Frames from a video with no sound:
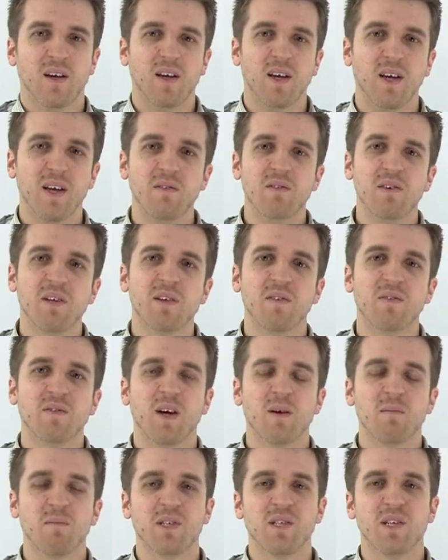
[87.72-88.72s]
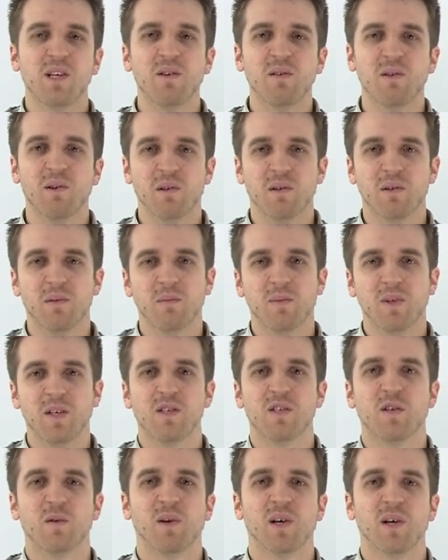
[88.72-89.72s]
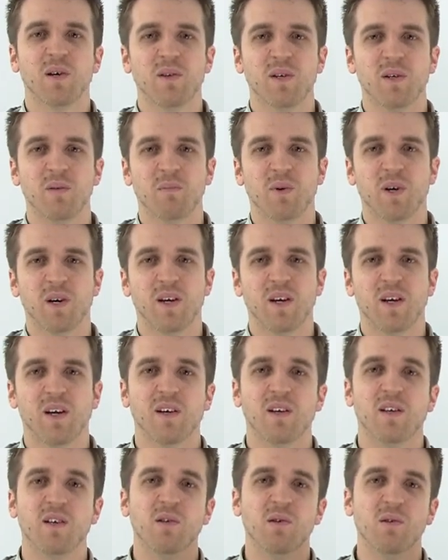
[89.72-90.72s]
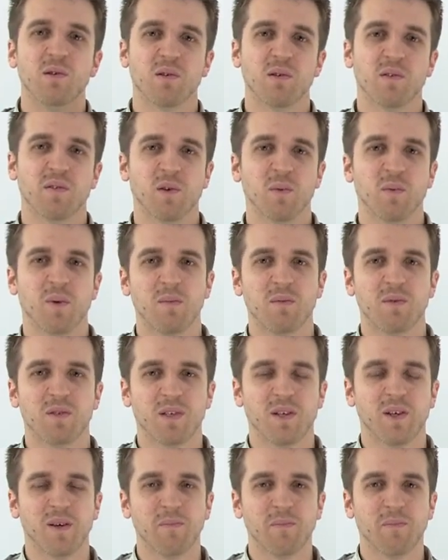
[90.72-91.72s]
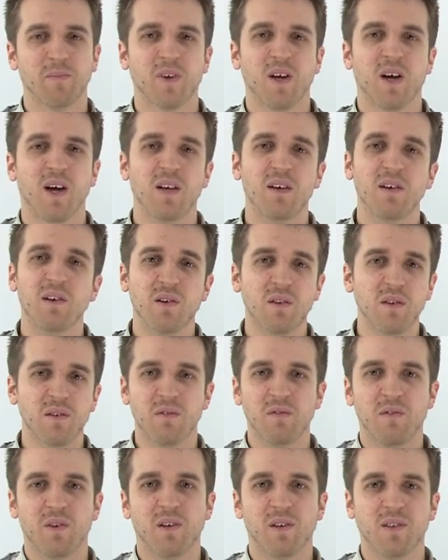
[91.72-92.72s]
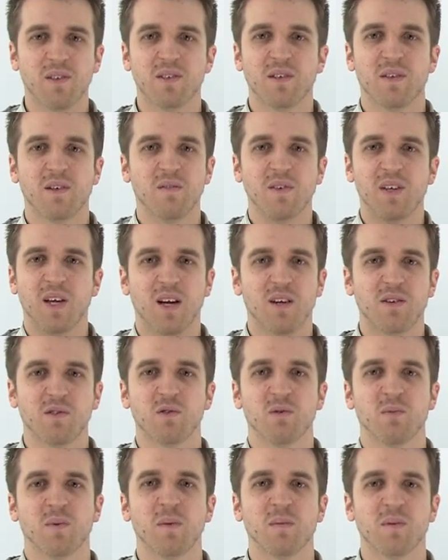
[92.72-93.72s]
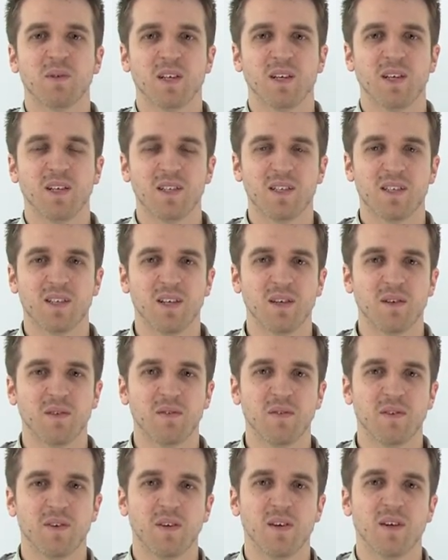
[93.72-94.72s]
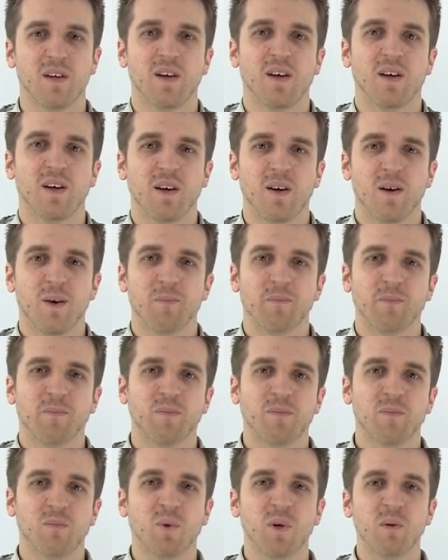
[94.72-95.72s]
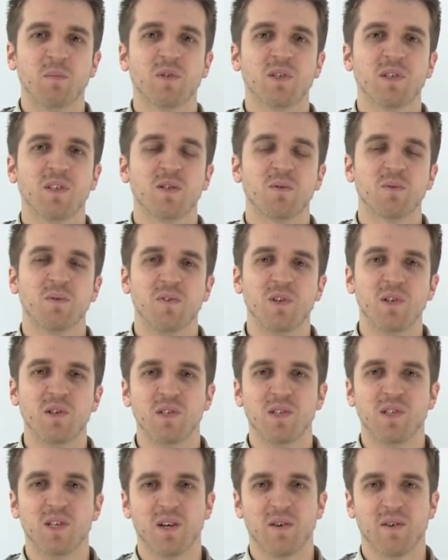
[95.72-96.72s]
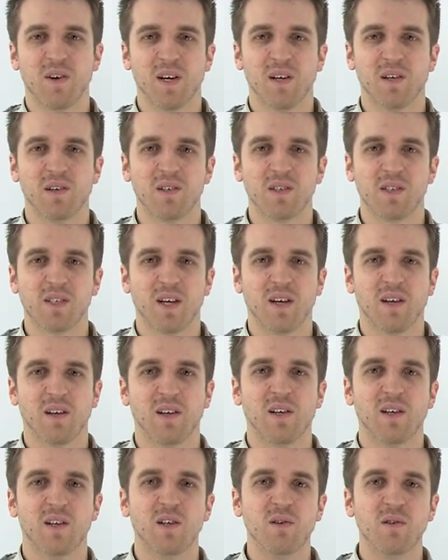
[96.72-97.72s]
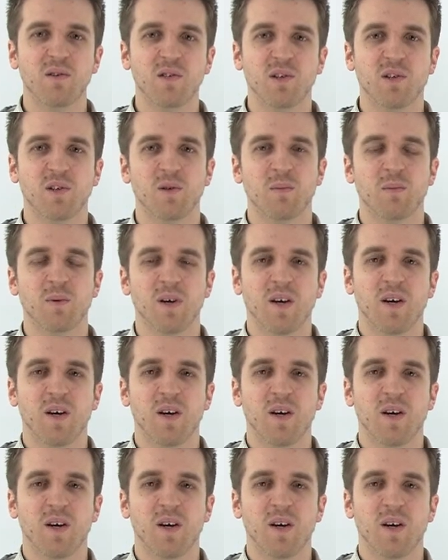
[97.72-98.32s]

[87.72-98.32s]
even if that material is uploaded by a user of the website, and not the fault of the actual website itself. Websites with user-generated content like YouTube